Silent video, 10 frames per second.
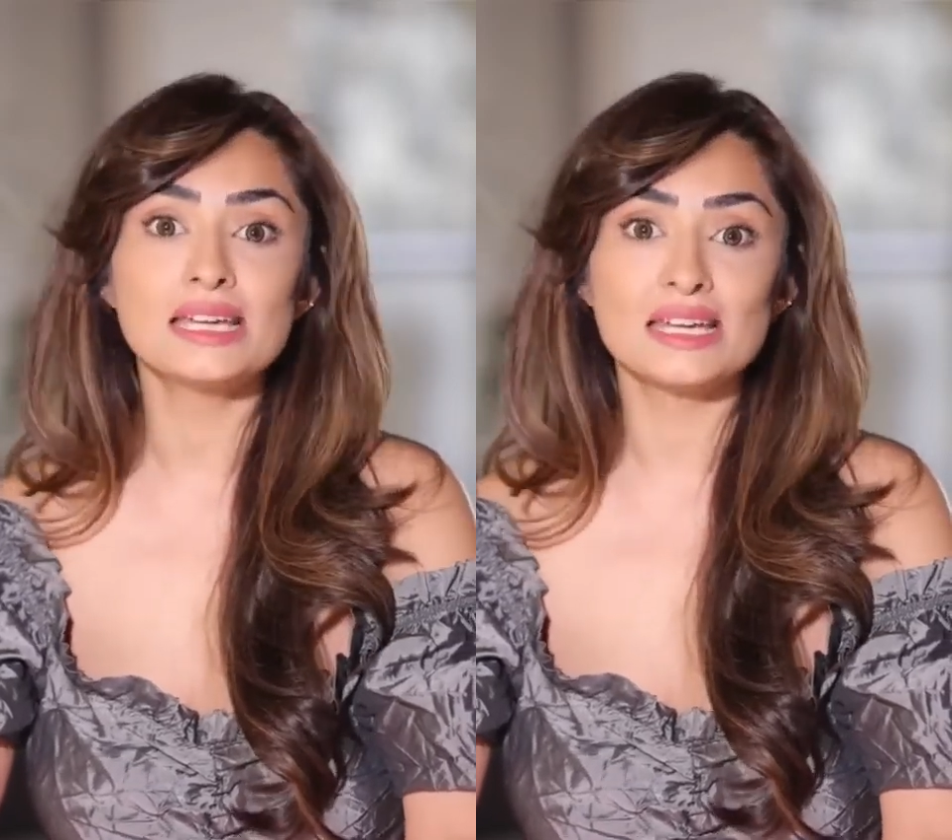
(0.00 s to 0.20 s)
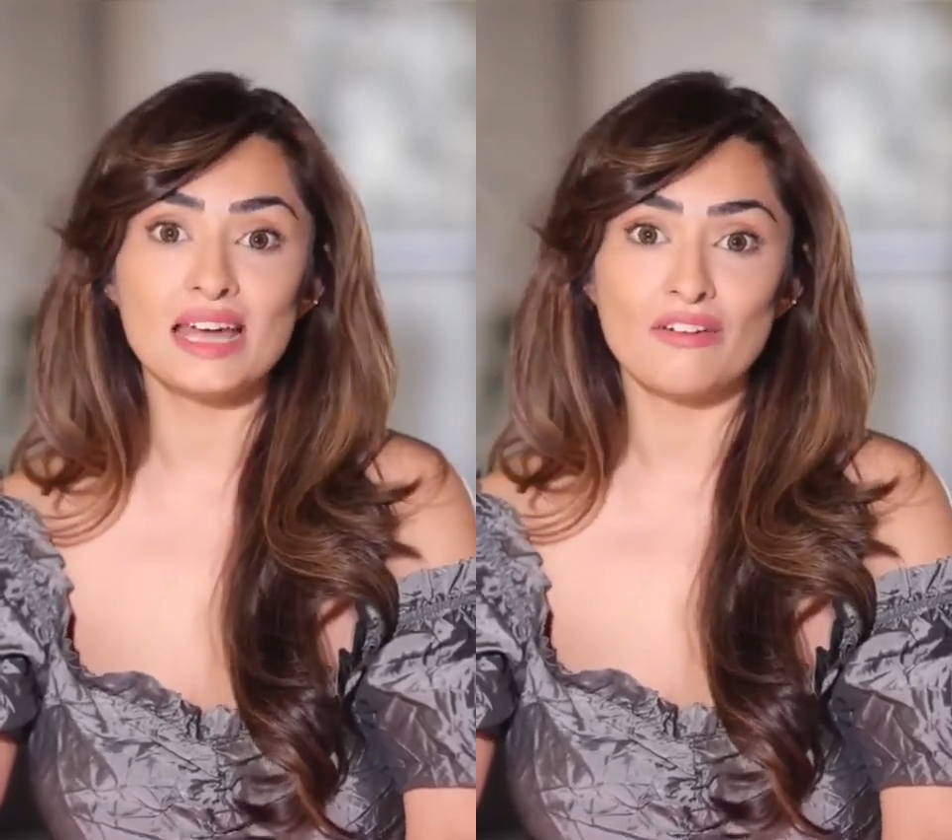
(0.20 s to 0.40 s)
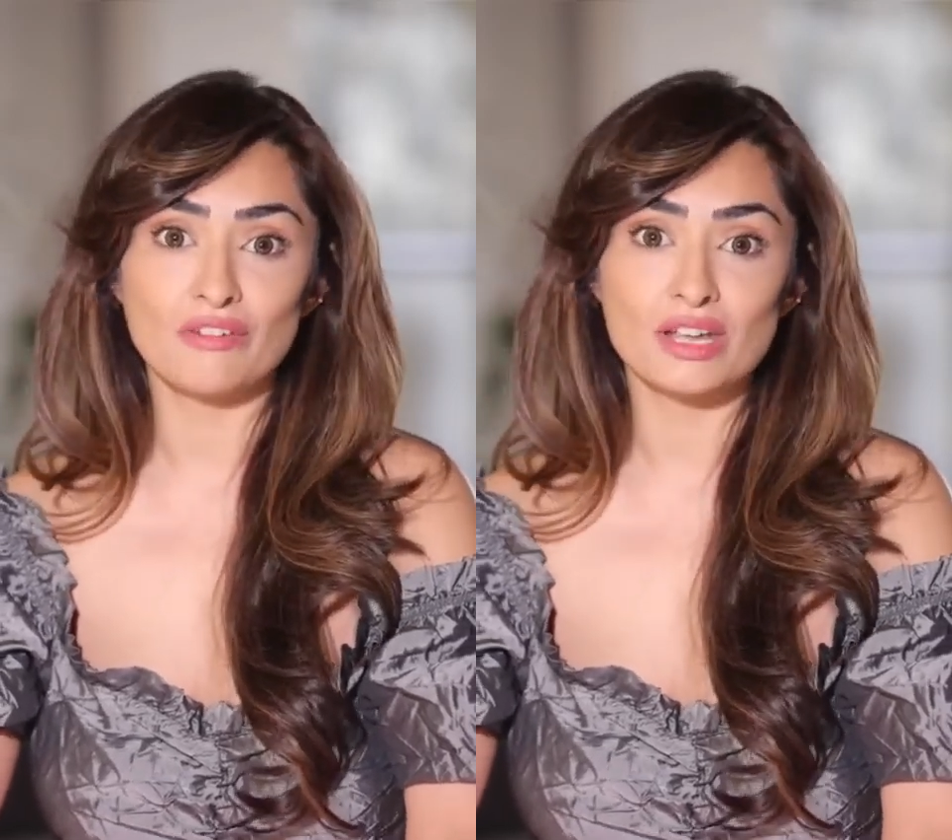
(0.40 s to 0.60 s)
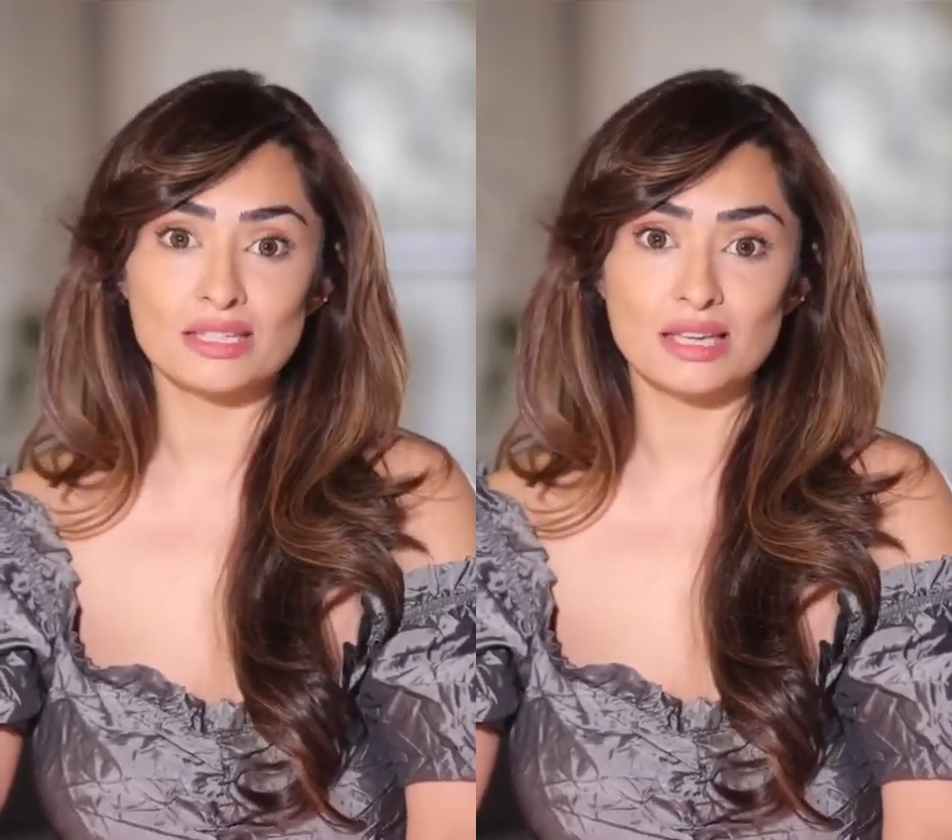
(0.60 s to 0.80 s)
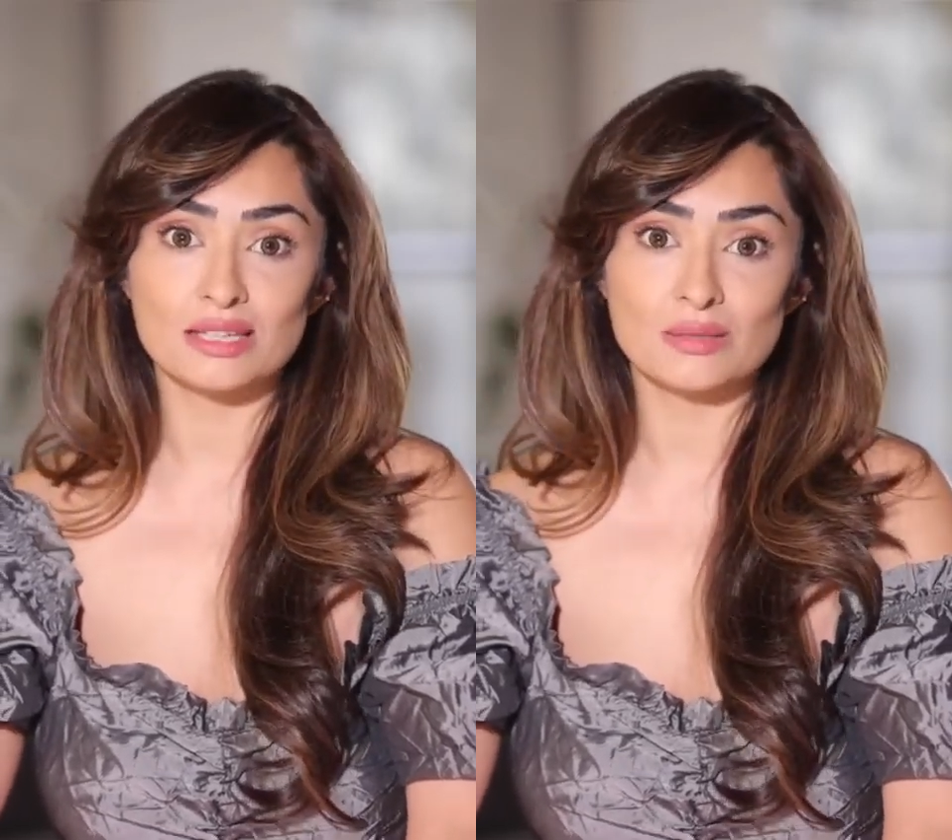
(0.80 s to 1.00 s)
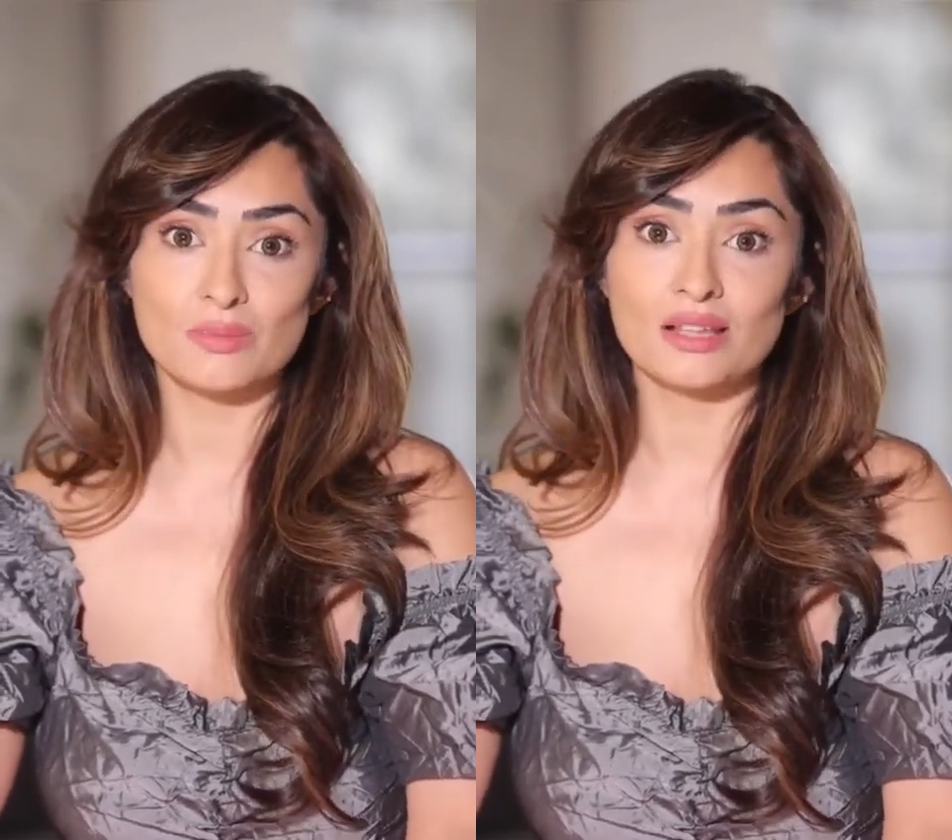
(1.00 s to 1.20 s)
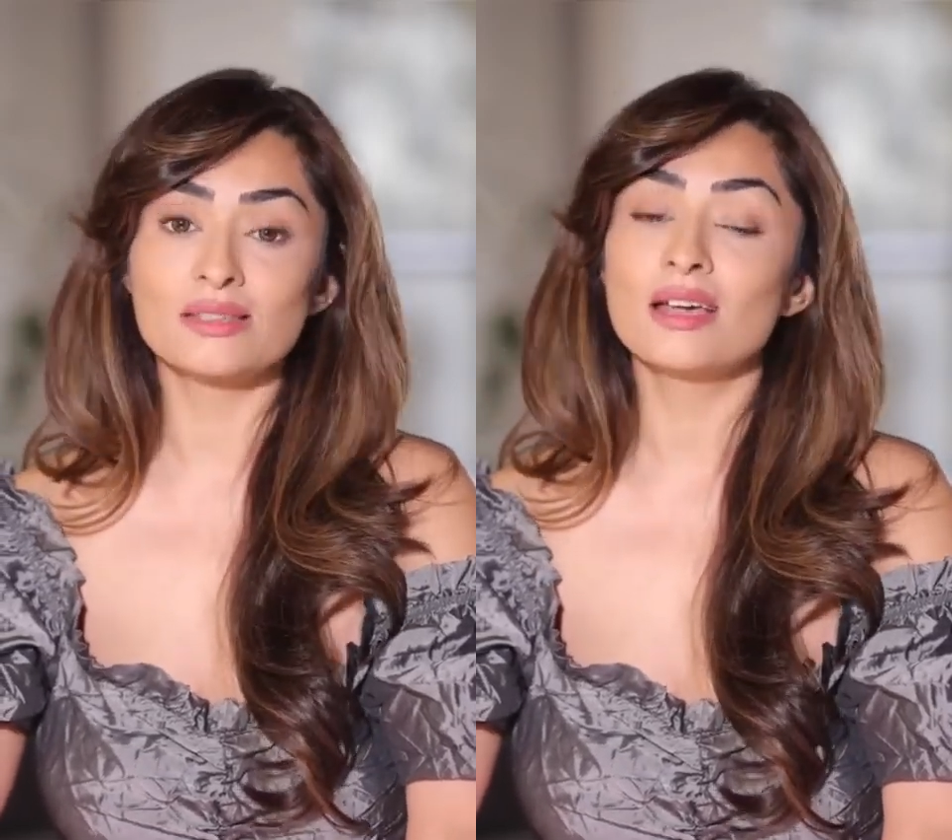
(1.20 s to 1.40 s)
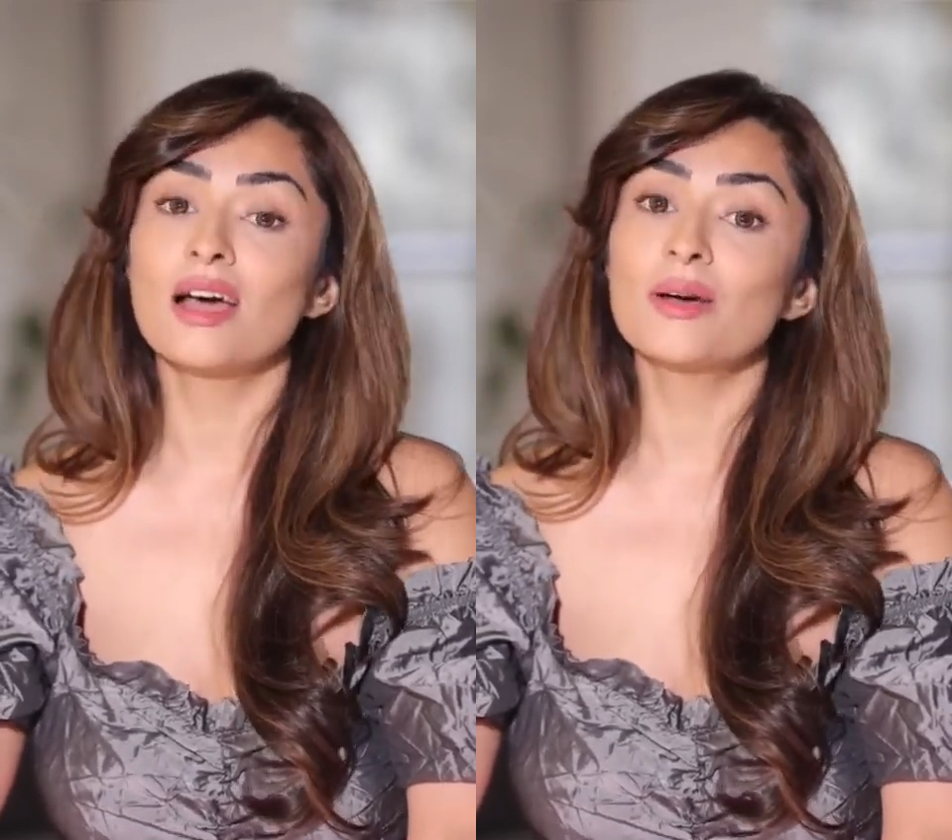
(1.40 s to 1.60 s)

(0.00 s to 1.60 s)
it every 6 months,